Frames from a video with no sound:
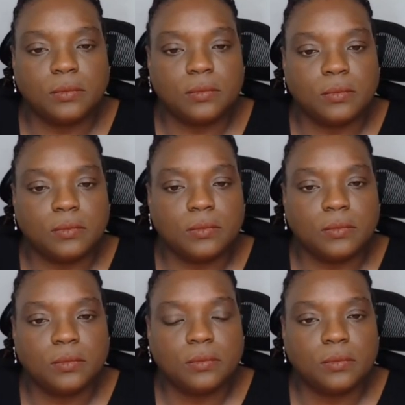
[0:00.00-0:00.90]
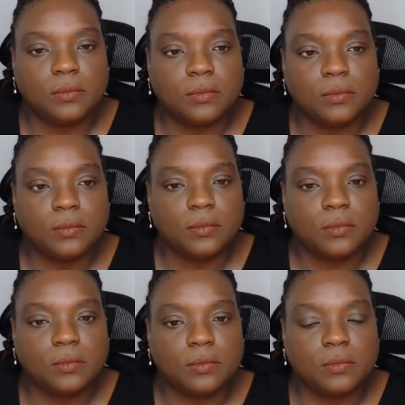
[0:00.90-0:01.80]

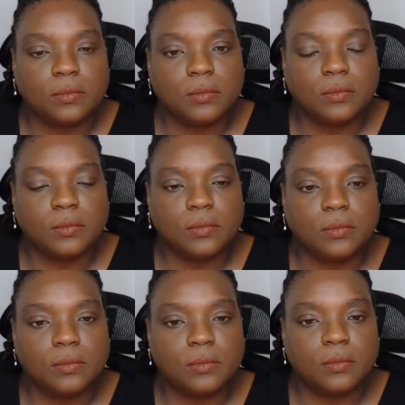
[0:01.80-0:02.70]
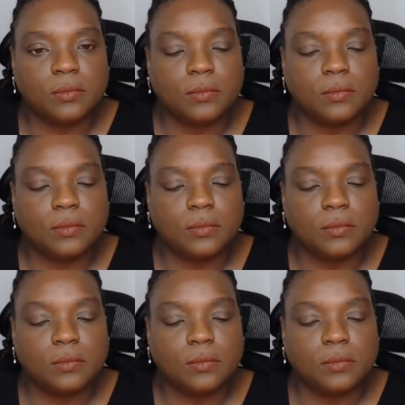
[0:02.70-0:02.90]
(silent)